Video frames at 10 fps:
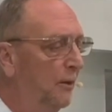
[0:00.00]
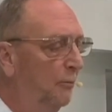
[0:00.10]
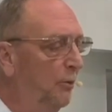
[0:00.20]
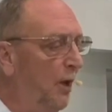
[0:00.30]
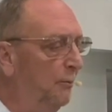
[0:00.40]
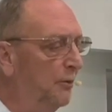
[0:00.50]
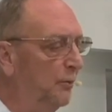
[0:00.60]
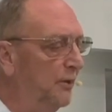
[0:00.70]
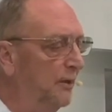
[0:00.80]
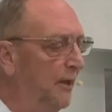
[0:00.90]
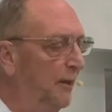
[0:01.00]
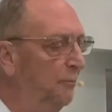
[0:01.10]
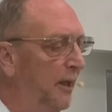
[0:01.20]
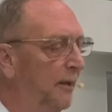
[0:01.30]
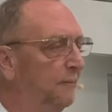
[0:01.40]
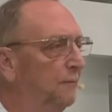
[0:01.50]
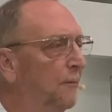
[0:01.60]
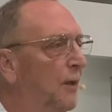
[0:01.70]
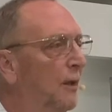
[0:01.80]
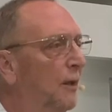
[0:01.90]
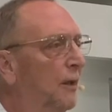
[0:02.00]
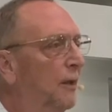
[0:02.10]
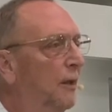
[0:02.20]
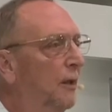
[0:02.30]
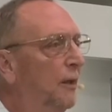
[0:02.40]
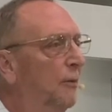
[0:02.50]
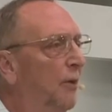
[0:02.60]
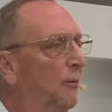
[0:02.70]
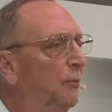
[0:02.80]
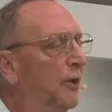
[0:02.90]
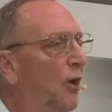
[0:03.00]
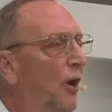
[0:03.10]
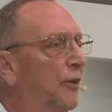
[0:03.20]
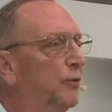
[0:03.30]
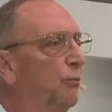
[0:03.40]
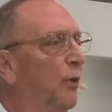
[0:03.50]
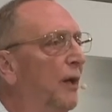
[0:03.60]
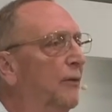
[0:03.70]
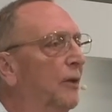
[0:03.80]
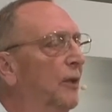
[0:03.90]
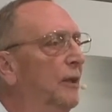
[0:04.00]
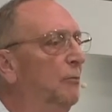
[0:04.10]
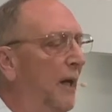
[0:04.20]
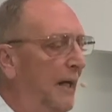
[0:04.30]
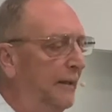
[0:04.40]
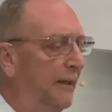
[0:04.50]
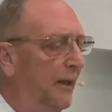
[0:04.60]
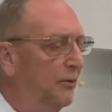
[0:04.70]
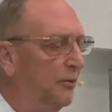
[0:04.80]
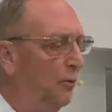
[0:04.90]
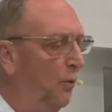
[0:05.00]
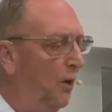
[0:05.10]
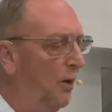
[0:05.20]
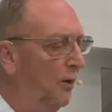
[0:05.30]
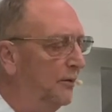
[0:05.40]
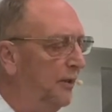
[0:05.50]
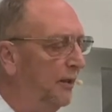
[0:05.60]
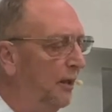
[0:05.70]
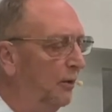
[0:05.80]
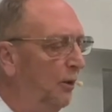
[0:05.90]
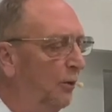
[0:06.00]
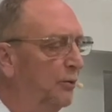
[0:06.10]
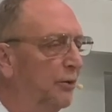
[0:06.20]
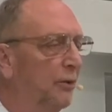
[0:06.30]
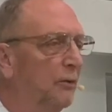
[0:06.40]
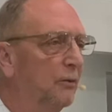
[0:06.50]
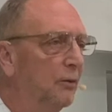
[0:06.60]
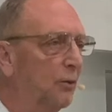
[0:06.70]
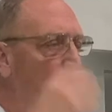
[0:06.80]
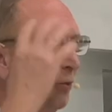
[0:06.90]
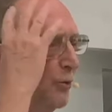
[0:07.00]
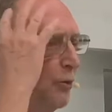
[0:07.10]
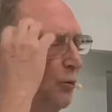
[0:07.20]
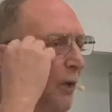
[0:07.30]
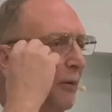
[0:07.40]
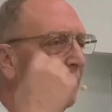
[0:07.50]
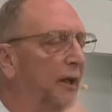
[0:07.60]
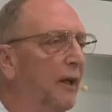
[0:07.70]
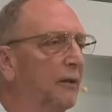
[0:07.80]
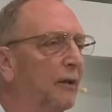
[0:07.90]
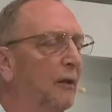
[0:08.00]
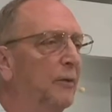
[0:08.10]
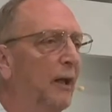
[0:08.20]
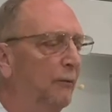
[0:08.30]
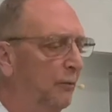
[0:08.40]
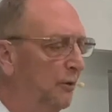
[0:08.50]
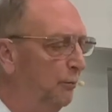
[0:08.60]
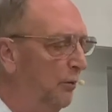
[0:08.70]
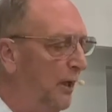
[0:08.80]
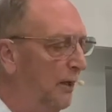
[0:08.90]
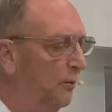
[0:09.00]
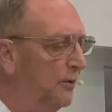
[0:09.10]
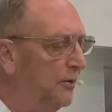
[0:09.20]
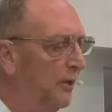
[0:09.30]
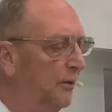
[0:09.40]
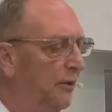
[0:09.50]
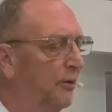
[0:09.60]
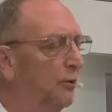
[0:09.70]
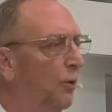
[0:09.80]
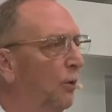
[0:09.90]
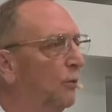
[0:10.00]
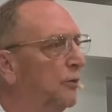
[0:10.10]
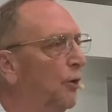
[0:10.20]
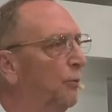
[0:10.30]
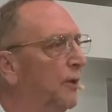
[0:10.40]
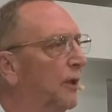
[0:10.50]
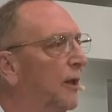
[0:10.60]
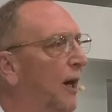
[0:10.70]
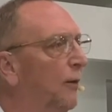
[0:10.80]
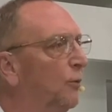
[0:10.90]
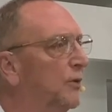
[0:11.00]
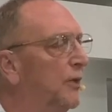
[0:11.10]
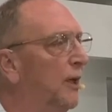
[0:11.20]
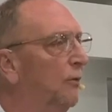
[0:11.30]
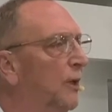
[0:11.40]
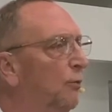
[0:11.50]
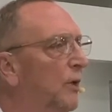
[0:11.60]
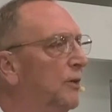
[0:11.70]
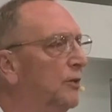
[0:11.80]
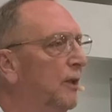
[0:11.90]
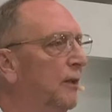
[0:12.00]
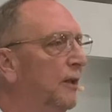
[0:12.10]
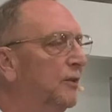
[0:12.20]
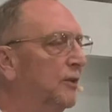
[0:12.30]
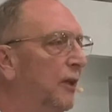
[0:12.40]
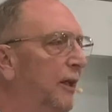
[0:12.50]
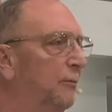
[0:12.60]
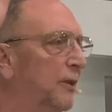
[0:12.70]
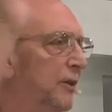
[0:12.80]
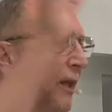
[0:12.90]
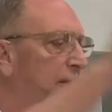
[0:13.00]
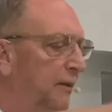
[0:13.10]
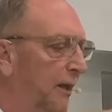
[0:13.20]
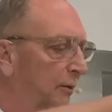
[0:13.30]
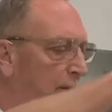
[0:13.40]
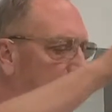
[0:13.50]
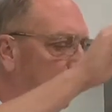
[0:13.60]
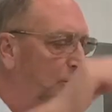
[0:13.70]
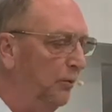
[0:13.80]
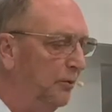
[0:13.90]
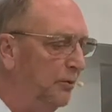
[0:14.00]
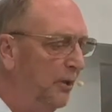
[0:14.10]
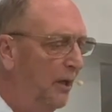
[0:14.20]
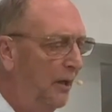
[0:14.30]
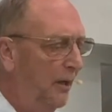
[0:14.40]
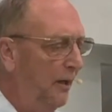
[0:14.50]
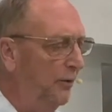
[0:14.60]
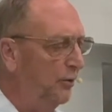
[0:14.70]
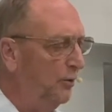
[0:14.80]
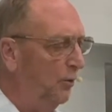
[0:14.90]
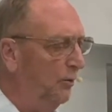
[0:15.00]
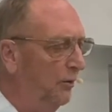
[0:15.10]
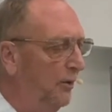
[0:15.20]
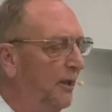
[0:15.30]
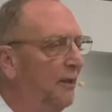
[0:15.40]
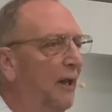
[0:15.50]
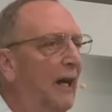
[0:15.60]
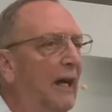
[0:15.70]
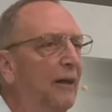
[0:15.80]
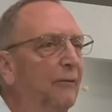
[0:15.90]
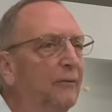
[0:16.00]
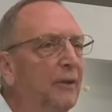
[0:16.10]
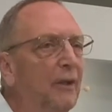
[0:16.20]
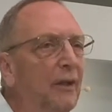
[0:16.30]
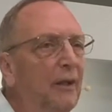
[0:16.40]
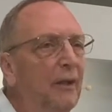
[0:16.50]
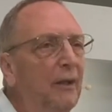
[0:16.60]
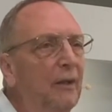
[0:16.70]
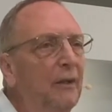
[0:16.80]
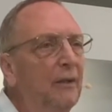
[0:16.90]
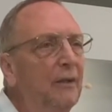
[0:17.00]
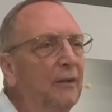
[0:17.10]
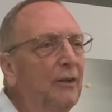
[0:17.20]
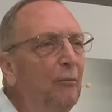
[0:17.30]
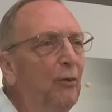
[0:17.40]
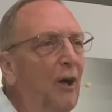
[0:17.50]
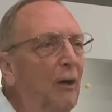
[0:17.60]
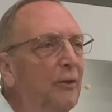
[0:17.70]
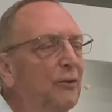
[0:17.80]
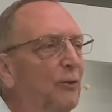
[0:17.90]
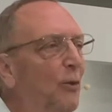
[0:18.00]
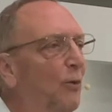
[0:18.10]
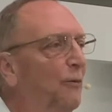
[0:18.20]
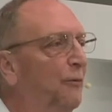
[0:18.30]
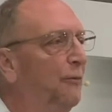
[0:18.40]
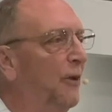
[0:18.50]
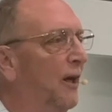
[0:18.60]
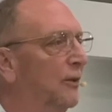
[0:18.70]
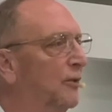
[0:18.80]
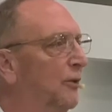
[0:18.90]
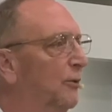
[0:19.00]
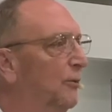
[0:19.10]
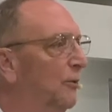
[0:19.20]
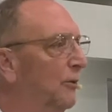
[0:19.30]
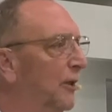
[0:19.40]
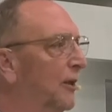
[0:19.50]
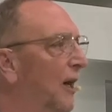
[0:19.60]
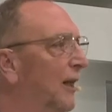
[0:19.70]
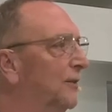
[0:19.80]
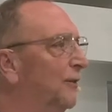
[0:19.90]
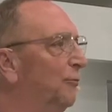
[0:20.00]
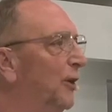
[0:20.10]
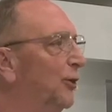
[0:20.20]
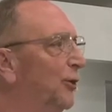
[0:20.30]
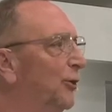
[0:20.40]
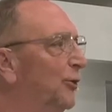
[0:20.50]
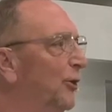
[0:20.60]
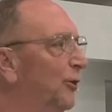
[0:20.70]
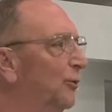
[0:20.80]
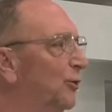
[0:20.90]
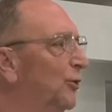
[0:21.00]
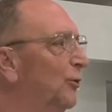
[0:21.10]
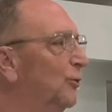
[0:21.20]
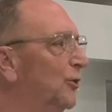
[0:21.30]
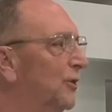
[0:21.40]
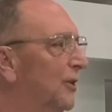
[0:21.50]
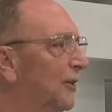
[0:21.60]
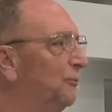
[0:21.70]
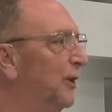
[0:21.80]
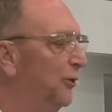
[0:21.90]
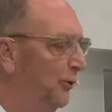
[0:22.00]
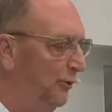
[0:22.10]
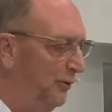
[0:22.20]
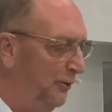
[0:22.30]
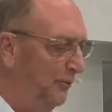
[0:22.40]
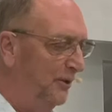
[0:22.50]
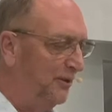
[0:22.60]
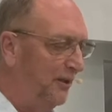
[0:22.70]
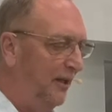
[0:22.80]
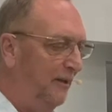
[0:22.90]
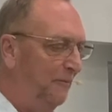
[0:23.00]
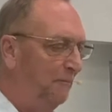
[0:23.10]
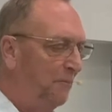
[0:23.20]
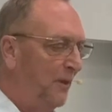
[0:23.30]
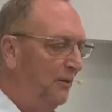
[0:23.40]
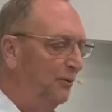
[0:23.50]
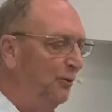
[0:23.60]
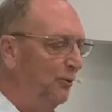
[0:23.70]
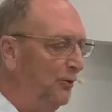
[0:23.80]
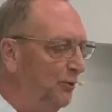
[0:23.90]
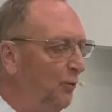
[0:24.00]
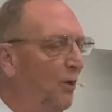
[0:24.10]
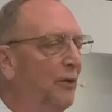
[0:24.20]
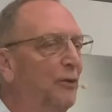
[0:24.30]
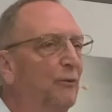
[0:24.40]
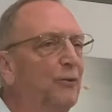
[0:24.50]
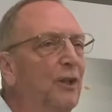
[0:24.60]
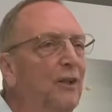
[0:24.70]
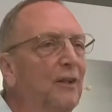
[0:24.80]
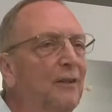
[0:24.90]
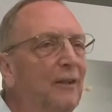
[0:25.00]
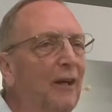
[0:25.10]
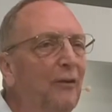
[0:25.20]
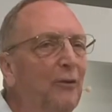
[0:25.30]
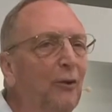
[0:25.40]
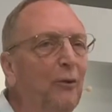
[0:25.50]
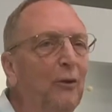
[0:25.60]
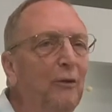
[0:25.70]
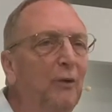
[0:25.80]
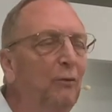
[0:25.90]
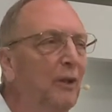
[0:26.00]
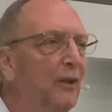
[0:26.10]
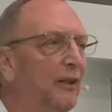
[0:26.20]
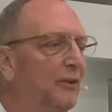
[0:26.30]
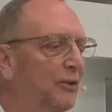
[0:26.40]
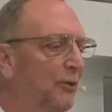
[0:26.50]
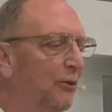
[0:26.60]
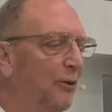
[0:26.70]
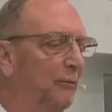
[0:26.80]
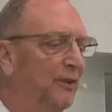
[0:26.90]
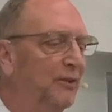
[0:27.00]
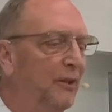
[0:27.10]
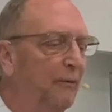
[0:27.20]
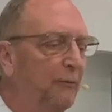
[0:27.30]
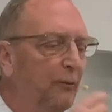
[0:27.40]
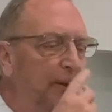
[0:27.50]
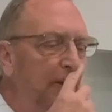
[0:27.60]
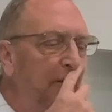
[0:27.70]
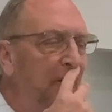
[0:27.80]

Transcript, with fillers: Barabbas was a dead man. He probably caught his breath and leaned back against the wall as they got closer. Cold sweat began to come down from his brow, and suddenly the door was open. The guard was there, and he reached in and he slammed his hand down on the shoulders on his shoulder, and he laughed. He said, Barabbas, you old fox, you, the gods have been good to you. Zeus has been good to you this day. Zeus is one, you cheated death. You're going to be released. You're going to be set free.